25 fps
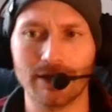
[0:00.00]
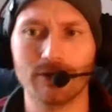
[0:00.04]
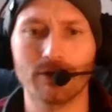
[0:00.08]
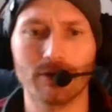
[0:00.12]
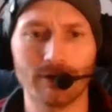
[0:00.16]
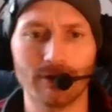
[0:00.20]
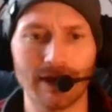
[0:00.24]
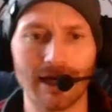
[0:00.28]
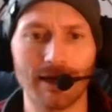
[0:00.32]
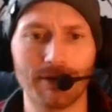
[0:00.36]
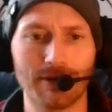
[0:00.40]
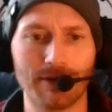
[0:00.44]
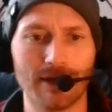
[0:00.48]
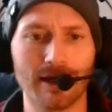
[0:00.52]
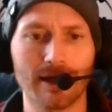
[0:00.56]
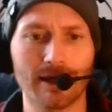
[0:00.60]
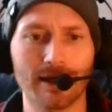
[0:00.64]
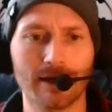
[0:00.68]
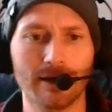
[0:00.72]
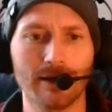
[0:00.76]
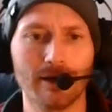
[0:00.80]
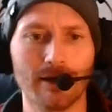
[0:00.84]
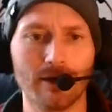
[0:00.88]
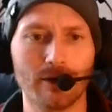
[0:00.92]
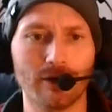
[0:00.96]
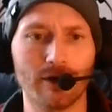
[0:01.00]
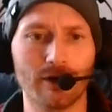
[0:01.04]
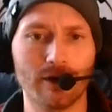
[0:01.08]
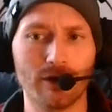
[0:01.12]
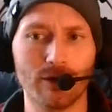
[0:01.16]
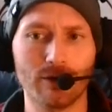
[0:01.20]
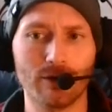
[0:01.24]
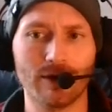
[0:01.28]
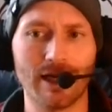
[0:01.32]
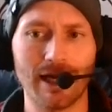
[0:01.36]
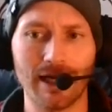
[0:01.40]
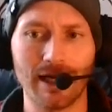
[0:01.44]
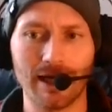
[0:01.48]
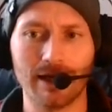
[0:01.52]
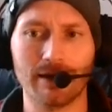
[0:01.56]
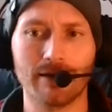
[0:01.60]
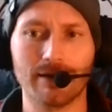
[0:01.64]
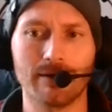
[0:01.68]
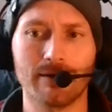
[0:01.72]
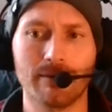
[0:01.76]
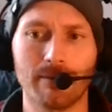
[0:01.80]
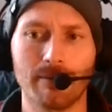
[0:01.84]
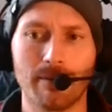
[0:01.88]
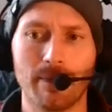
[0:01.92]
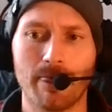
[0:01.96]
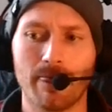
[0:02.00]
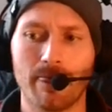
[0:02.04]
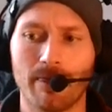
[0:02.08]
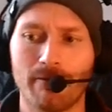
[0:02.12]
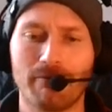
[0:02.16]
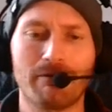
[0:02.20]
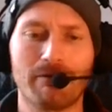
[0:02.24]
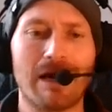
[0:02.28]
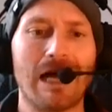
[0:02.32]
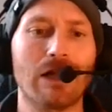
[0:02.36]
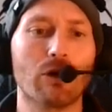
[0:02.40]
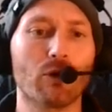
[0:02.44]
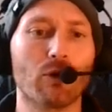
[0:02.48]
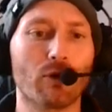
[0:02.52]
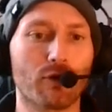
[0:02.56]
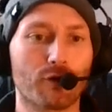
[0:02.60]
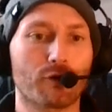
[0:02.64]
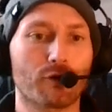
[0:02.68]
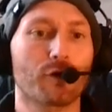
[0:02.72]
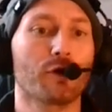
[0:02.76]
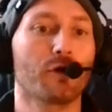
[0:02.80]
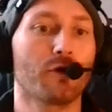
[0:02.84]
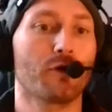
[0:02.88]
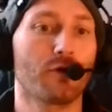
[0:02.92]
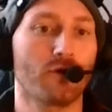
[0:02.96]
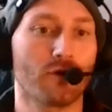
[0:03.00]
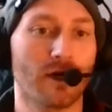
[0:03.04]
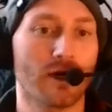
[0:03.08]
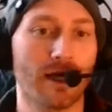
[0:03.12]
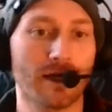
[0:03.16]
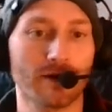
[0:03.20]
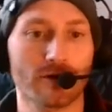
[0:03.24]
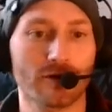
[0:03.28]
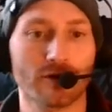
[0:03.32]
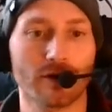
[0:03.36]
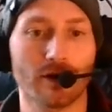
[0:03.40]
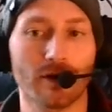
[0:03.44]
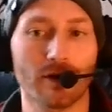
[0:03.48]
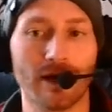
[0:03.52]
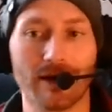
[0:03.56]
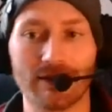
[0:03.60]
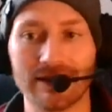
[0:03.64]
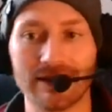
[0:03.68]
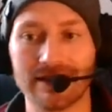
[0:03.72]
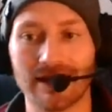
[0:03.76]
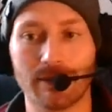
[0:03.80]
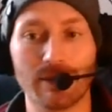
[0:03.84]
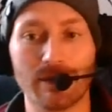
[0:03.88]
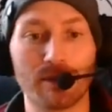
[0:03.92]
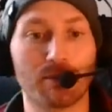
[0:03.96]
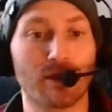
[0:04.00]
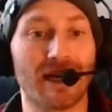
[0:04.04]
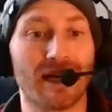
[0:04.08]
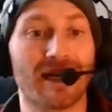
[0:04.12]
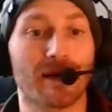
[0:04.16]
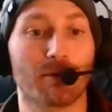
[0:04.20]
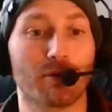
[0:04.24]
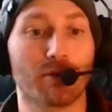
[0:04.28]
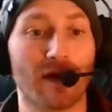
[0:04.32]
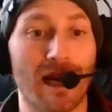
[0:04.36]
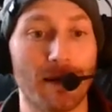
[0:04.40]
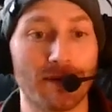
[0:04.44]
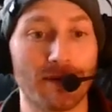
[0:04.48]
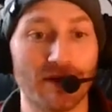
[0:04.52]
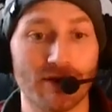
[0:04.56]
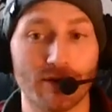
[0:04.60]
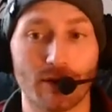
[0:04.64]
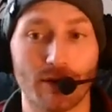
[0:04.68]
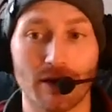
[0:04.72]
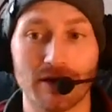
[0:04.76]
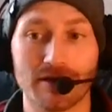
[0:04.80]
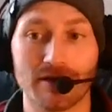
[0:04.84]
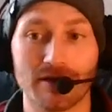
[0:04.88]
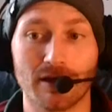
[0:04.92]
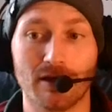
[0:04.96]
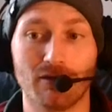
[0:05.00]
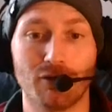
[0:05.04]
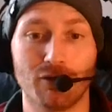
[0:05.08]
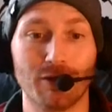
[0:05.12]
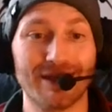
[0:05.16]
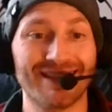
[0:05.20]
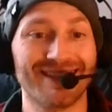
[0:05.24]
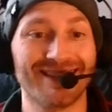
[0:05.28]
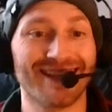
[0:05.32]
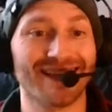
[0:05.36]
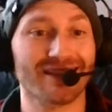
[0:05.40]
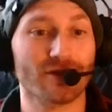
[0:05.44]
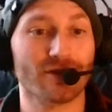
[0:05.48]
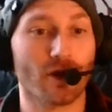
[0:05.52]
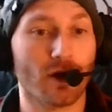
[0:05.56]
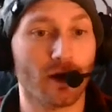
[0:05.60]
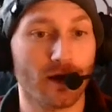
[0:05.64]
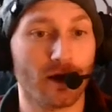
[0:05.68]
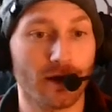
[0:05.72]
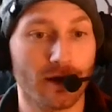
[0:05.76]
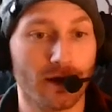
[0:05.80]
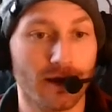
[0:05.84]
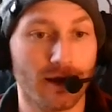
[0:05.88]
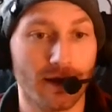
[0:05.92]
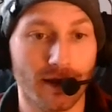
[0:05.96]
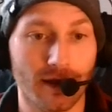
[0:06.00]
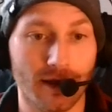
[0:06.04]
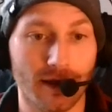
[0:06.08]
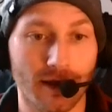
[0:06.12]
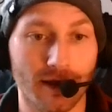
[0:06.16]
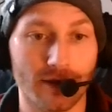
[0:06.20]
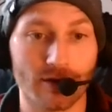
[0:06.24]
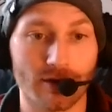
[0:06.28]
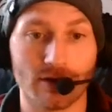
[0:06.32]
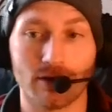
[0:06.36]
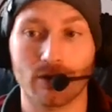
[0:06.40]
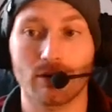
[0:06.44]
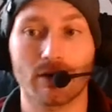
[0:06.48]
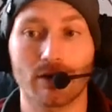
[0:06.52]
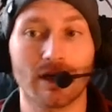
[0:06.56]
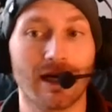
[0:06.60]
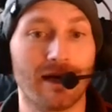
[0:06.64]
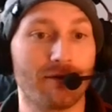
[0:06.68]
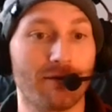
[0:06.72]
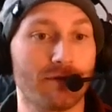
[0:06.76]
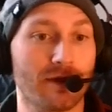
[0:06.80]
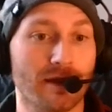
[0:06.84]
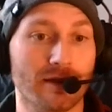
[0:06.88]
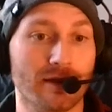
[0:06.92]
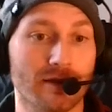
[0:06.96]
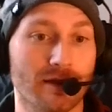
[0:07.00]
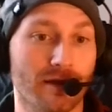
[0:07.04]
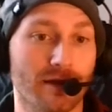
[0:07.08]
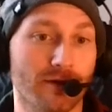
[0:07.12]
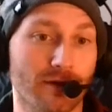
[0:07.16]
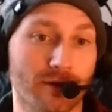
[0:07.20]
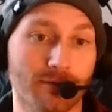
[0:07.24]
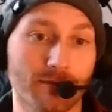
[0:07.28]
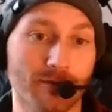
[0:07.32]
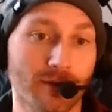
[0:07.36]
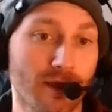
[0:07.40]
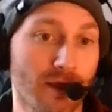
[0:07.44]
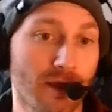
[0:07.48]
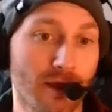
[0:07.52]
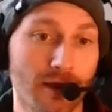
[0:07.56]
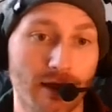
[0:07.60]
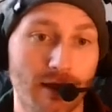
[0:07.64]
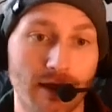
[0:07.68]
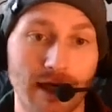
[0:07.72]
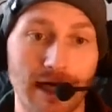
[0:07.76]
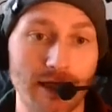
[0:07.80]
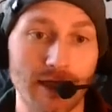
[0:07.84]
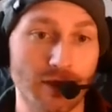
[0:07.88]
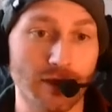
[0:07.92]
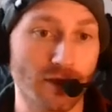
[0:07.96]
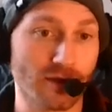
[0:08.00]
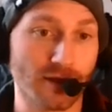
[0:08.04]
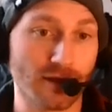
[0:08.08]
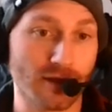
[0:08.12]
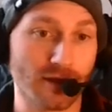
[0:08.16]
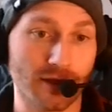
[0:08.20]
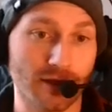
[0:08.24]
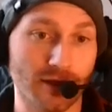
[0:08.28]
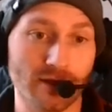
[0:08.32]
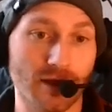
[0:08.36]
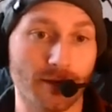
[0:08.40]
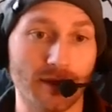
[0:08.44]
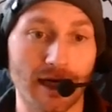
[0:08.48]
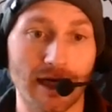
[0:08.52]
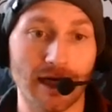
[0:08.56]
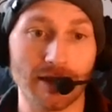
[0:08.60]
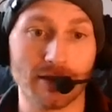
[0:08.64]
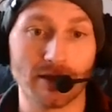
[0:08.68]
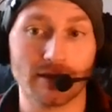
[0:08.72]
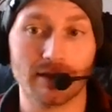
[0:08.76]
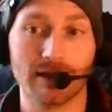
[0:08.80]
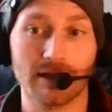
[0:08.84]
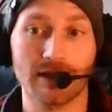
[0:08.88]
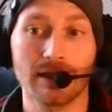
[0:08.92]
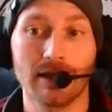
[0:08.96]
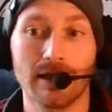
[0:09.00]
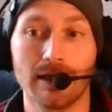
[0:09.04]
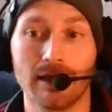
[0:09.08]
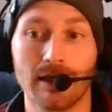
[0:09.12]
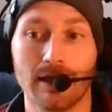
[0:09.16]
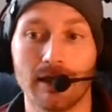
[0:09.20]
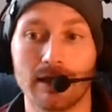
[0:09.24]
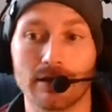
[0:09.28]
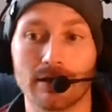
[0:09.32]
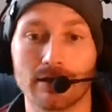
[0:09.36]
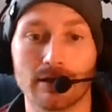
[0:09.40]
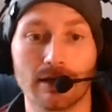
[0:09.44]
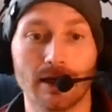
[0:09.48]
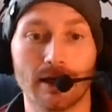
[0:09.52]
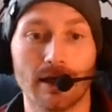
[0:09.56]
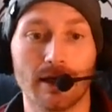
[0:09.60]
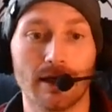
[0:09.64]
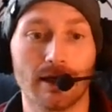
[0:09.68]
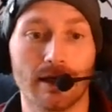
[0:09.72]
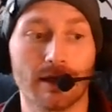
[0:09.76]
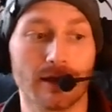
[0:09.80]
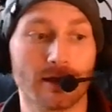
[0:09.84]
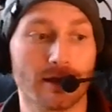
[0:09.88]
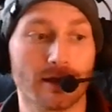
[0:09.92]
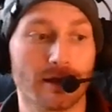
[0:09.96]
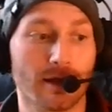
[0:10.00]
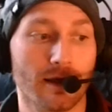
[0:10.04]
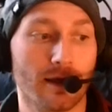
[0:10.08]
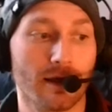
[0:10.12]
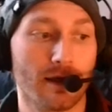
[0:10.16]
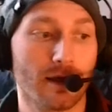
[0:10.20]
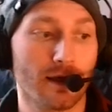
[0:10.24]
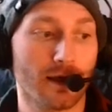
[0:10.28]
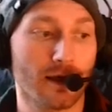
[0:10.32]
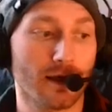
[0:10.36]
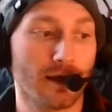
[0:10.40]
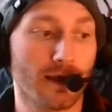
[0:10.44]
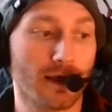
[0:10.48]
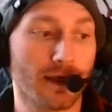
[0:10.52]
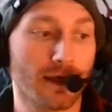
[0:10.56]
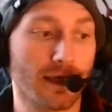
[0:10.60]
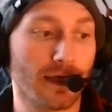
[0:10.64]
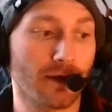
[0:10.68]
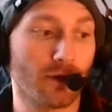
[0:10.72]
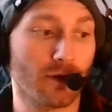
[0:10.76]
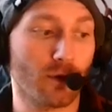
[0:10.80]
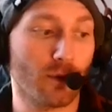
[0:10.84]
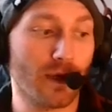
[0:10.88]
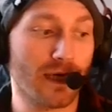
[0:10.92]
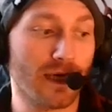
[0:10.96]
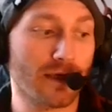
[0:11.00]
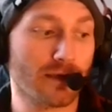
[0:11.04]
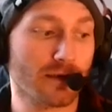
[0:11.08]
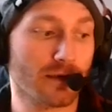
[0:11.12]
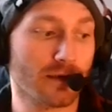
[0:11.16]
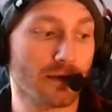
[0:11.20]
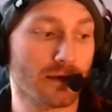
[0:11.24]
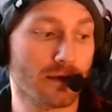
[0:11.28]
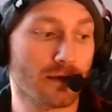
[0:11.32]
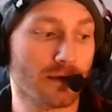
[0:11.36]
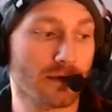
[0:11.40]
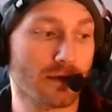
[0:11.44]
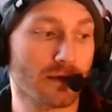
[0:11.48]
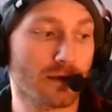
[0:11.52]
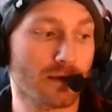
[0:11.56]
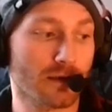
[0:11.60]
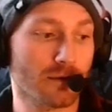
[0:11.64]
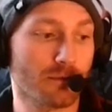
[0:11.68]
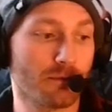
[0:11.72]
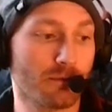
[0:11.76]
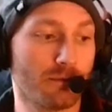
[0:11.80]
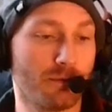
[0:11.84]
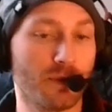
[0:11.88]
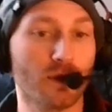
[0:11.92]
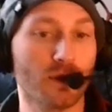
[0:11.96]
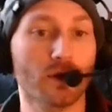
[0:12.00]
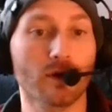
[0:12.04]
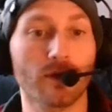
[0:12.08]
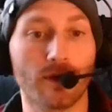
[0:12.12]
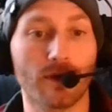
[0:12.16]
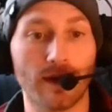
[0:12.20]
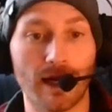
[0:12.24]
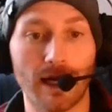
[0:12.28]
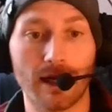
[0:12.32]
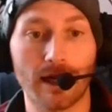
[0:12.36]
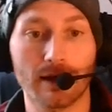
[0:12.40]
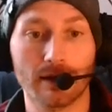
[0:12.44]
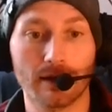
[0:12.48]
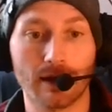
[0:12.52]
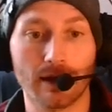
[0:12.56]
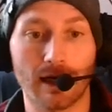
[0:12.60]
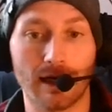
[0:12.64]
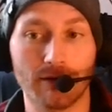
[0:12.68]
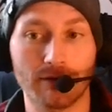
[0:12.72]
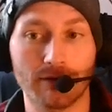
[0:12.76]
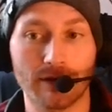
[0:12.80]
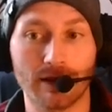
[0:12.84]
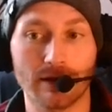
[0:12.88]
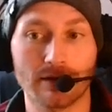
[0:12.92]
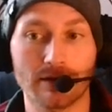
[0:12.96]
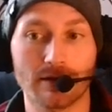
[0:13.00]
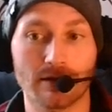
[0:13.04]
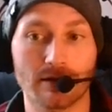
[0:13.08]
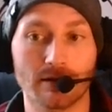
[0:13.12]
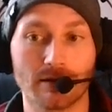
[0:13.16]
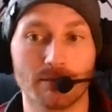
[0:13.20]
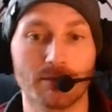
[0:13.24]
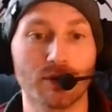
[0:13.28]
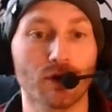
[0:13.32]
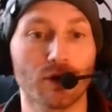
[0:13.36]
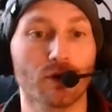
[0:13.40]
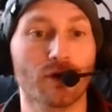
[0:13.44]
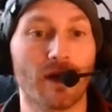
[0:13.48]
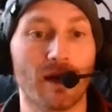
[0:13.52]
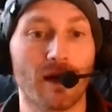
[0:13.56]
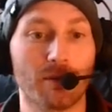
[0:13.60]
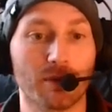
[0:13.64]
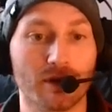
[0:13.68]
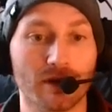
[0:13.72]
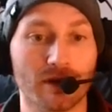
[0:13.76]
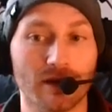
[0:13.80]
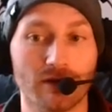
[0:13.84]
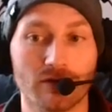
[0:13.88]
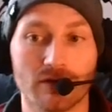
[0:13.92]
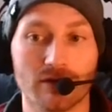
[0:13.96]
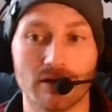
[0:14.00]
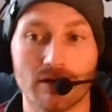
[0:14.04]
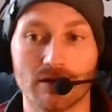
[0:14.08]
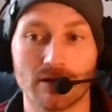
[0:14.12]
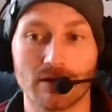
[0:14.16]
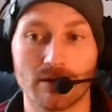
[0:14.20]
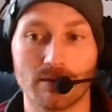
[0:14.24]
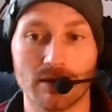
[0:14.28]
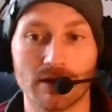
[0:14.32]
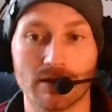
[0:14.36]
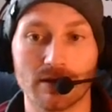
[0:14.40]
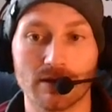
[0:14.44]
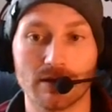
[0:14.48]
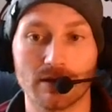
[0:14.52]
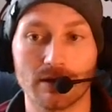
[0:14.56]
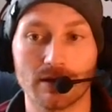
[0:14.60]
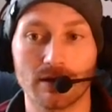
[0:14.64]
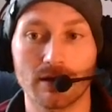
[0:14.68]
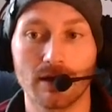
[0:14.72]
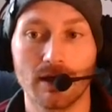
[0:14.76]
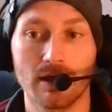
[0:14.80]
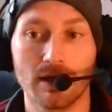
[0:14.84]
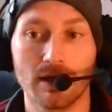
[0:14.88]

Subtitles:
do that thing, or that you can follow through, right? So every time we break a promise to ourselves, we dent our internal confidence, either consciously or subconsciously. And again, the ways to build that confidence and to build that belief system is to